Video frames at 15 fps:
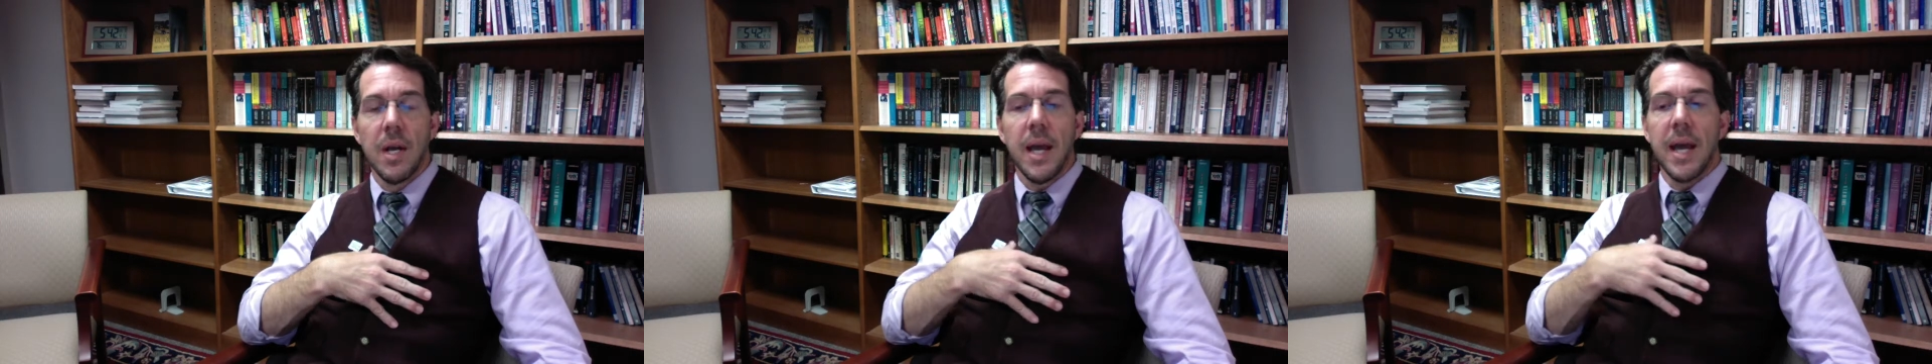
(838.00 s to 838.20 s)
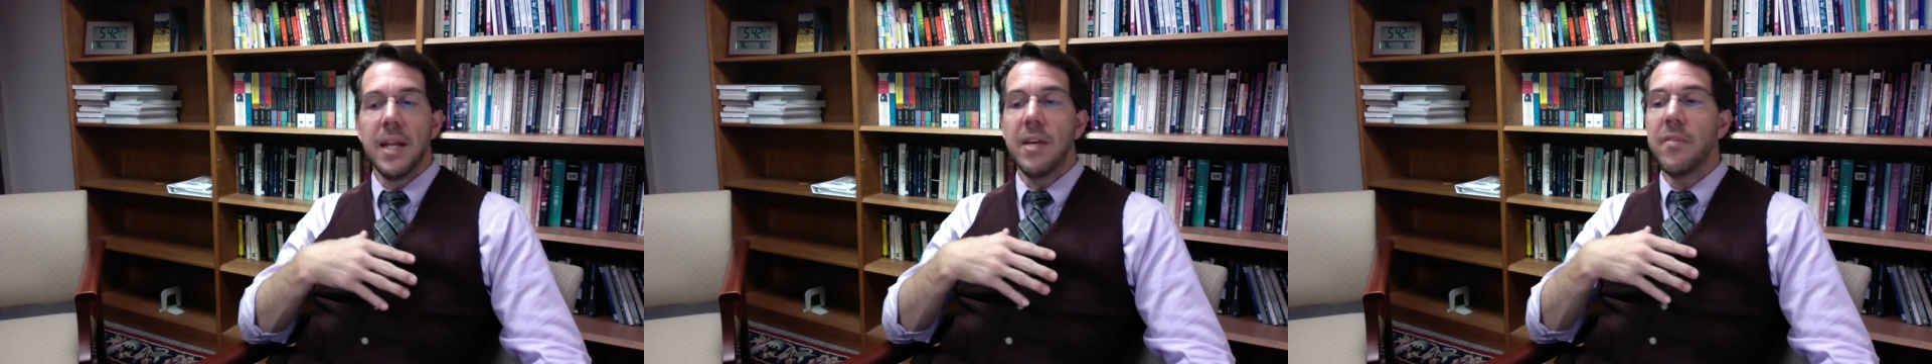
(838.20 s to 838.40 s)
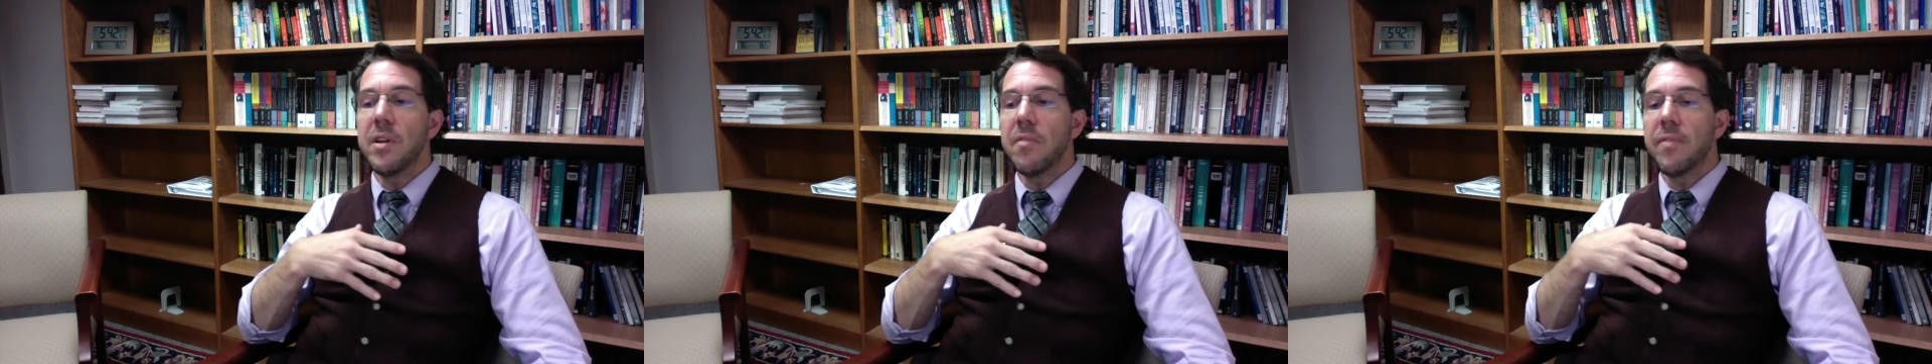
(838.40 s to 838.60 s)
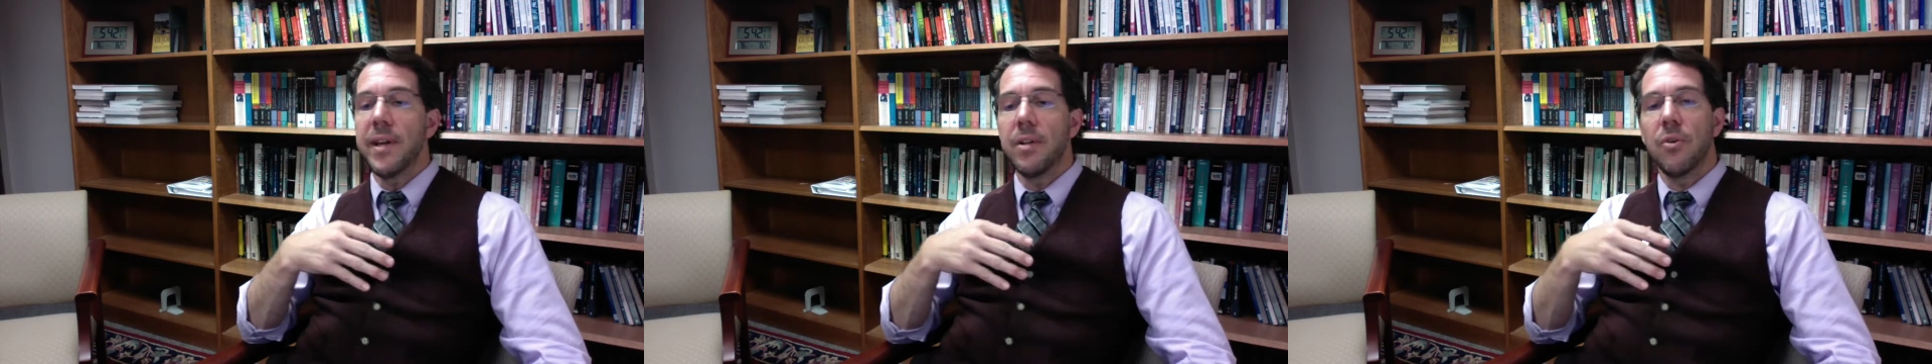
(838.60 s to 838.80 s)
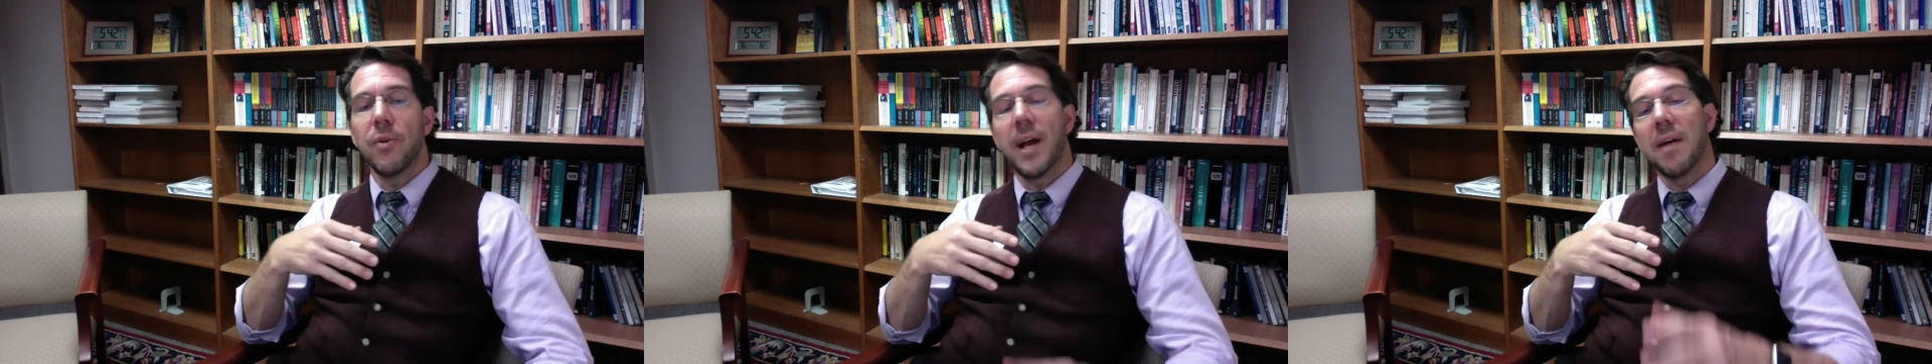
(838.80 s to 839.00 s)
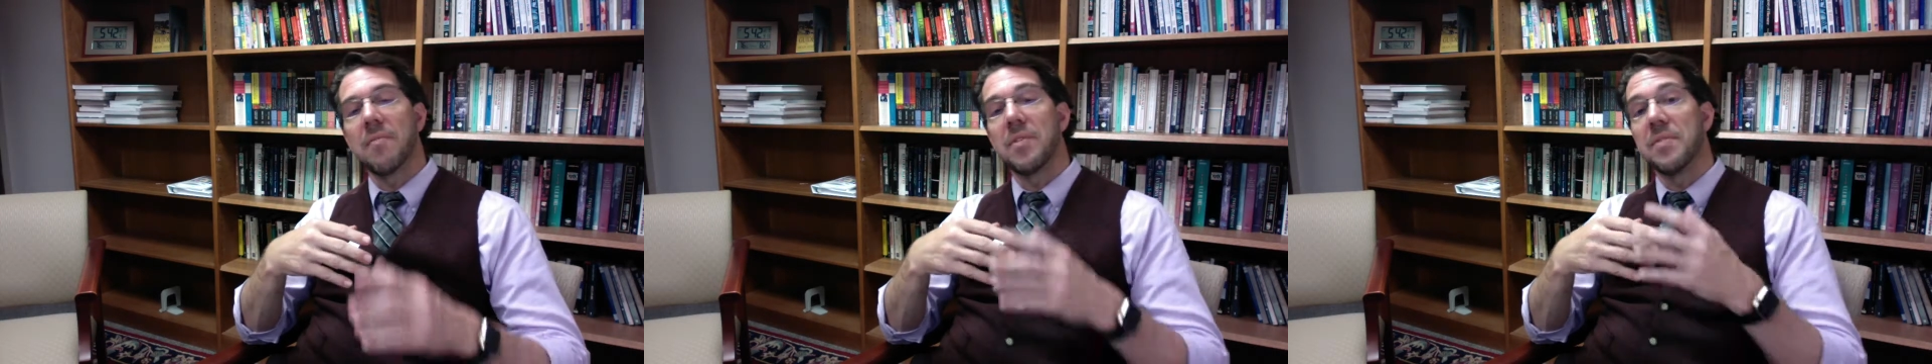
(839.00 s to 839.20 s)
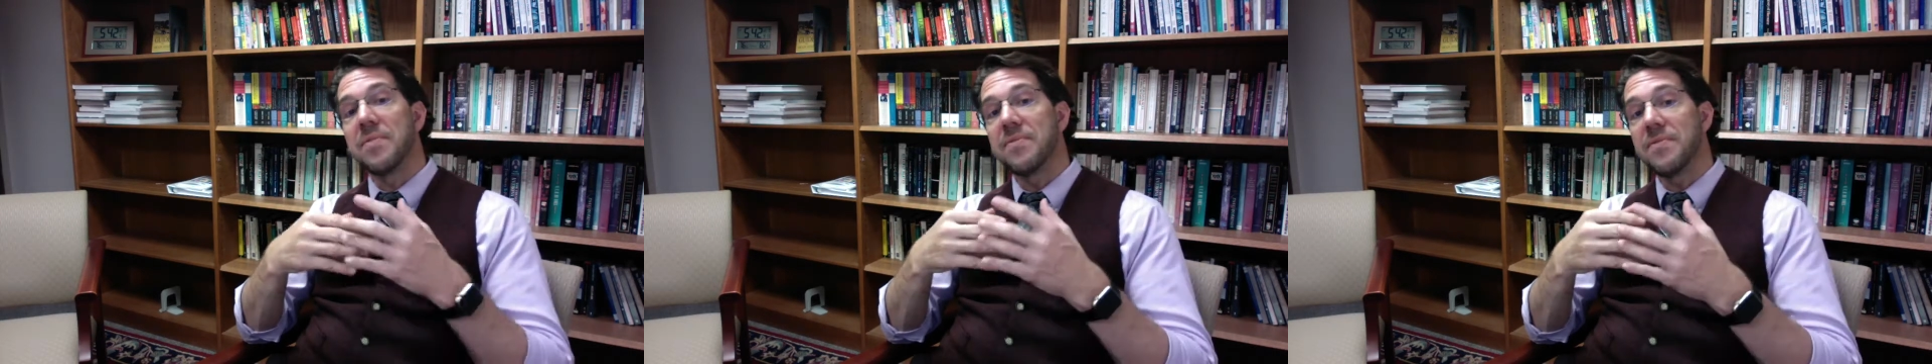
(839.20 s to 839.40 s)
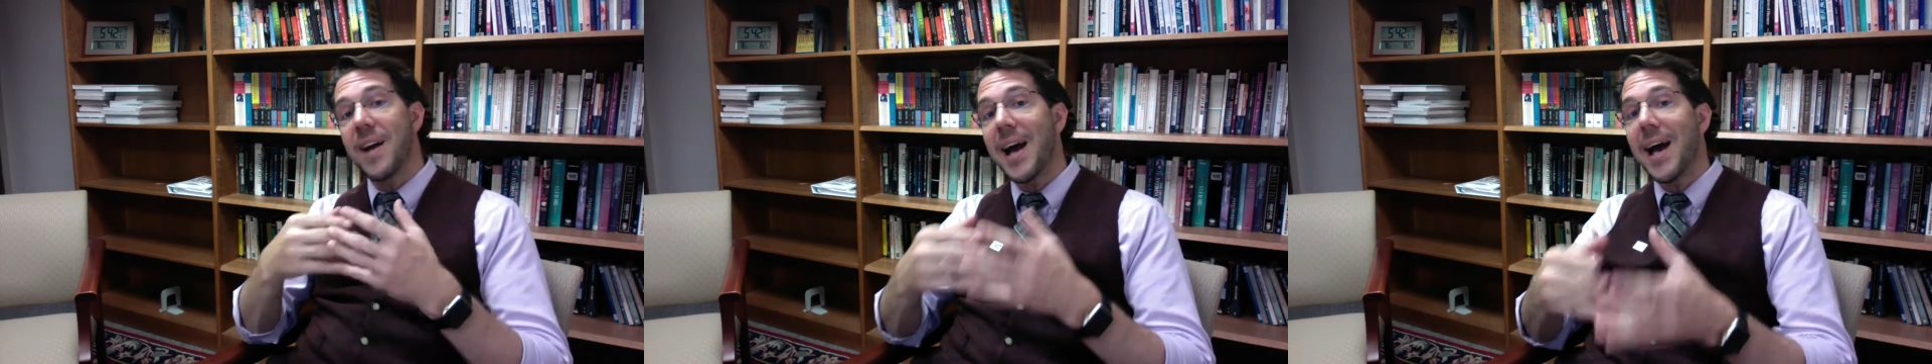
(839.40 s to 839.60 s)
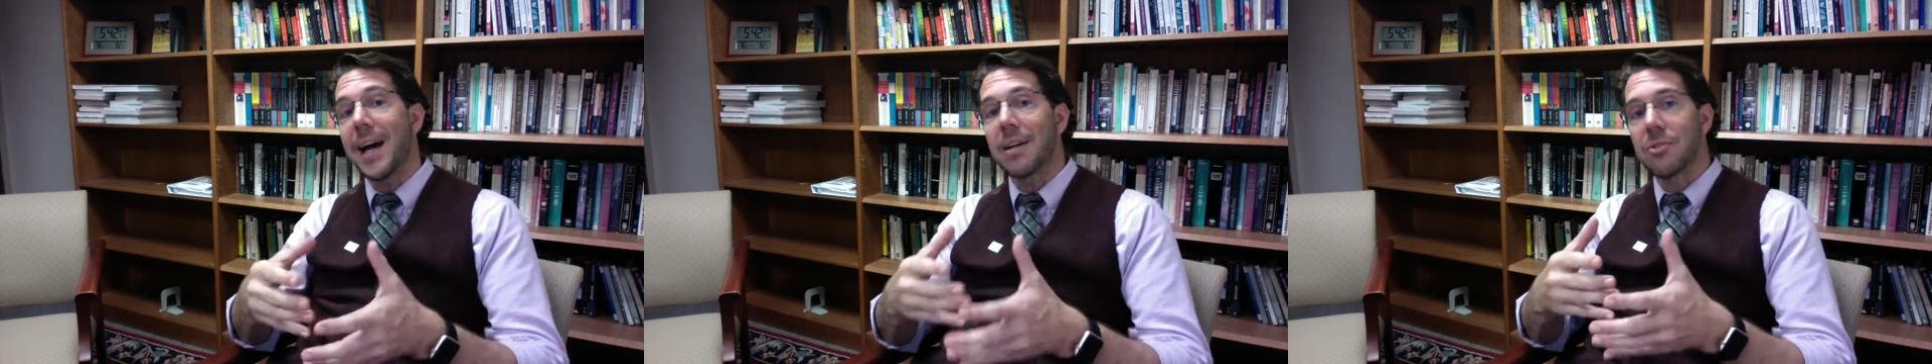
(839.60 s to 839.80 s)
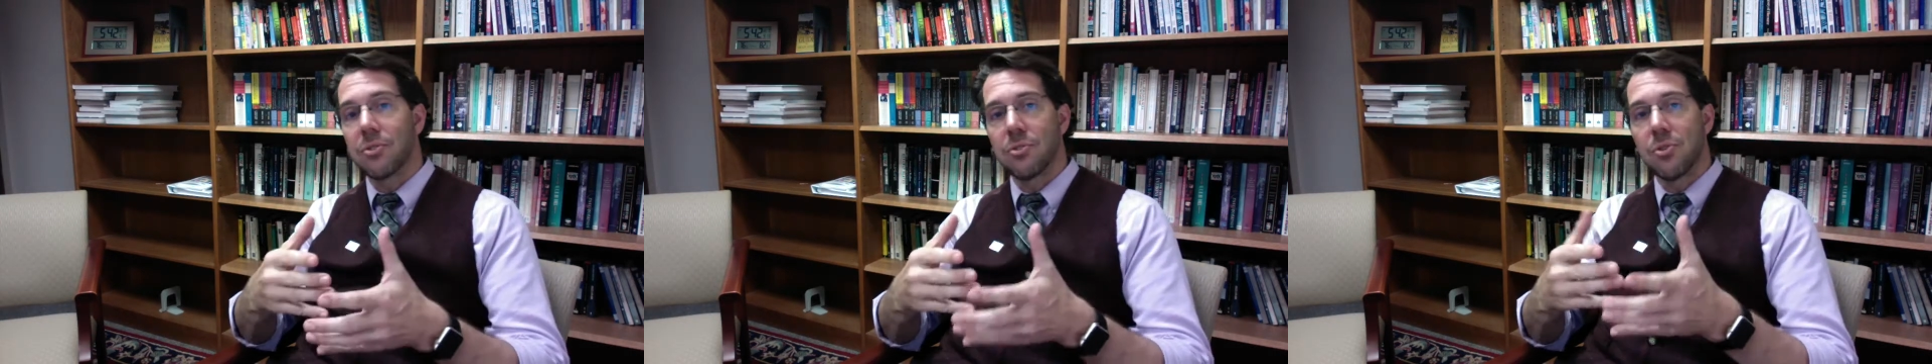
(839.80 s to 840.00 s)
And even if they don't have the
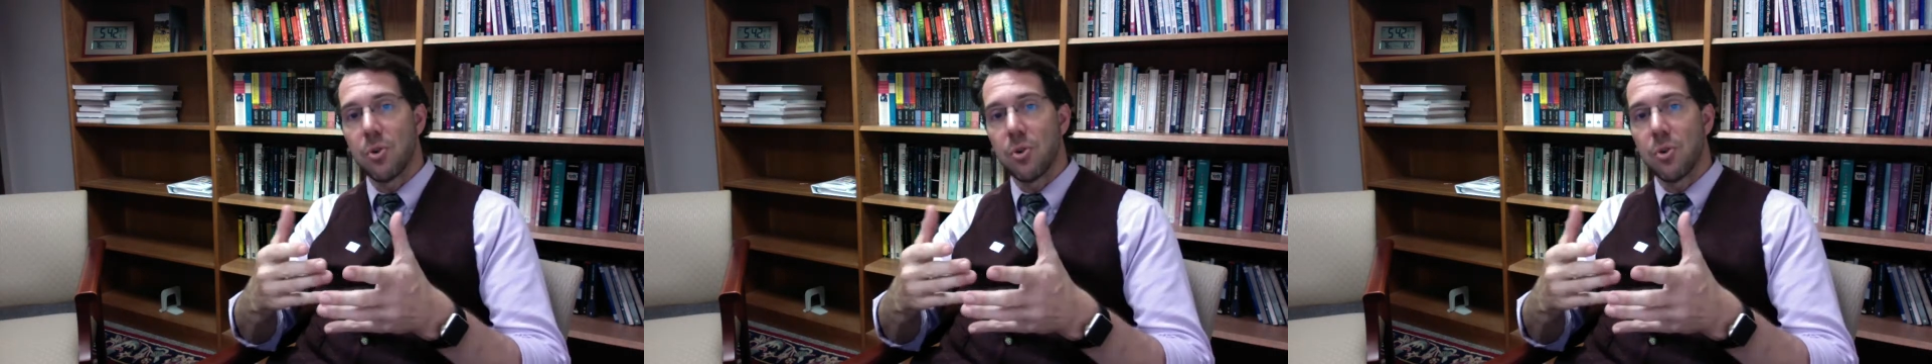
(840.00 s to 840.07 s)
facts